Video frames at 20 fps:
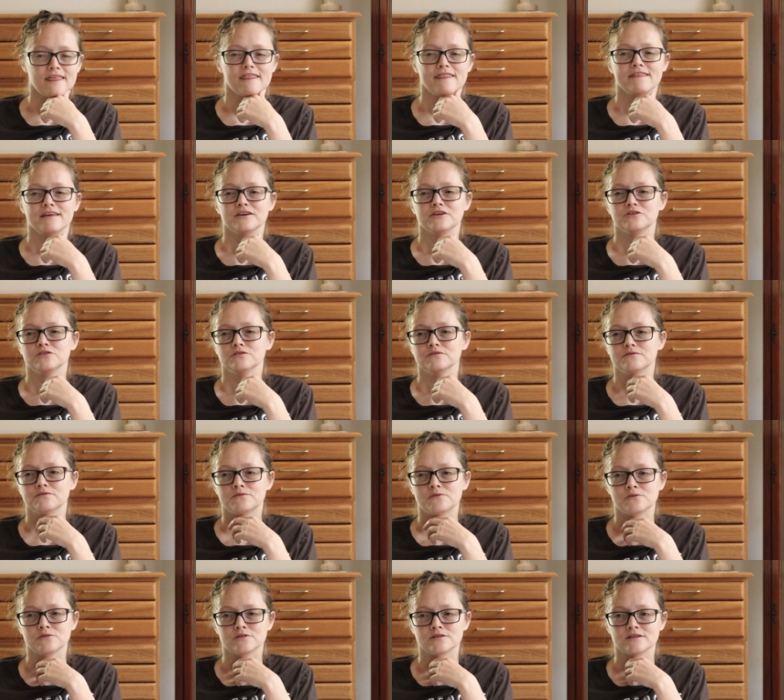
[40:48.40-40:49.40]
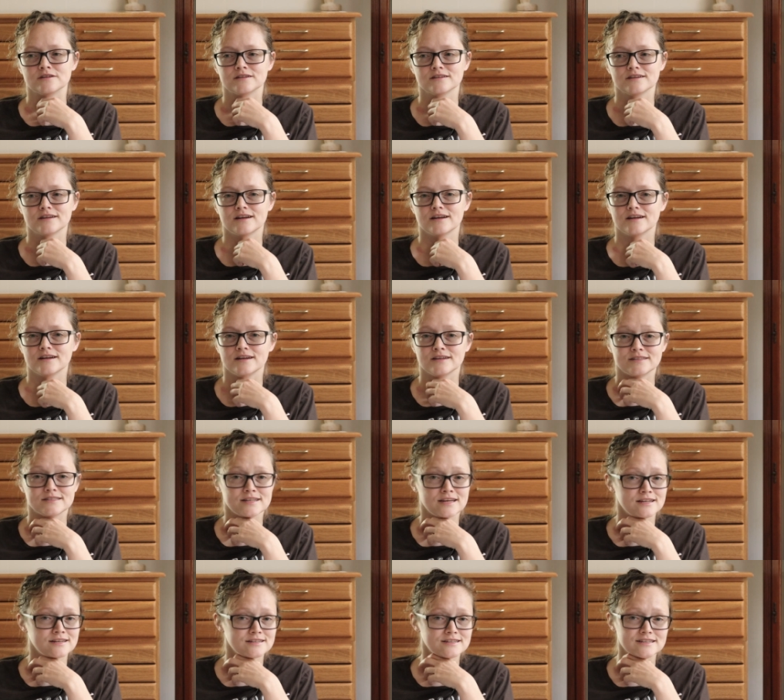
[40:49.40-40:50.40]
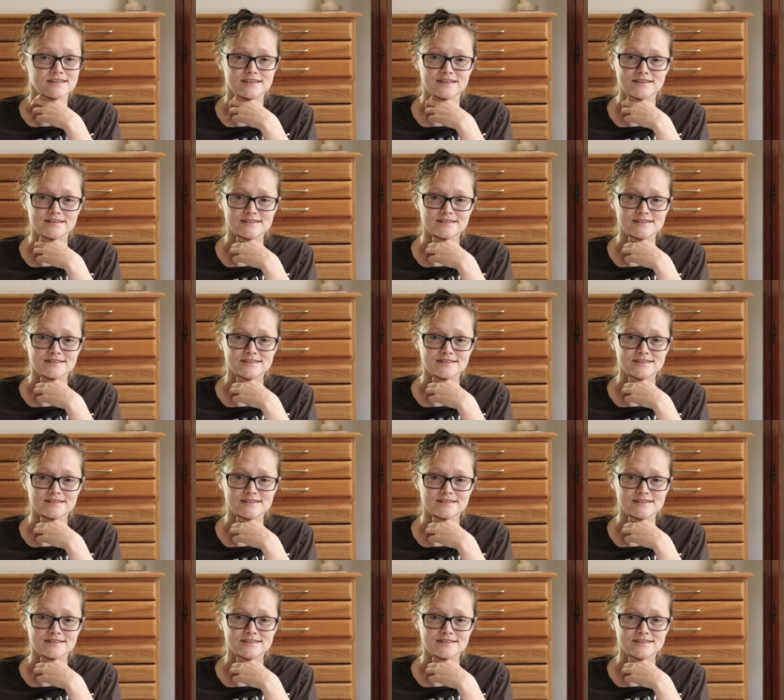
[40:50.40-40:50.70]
Thank you for attending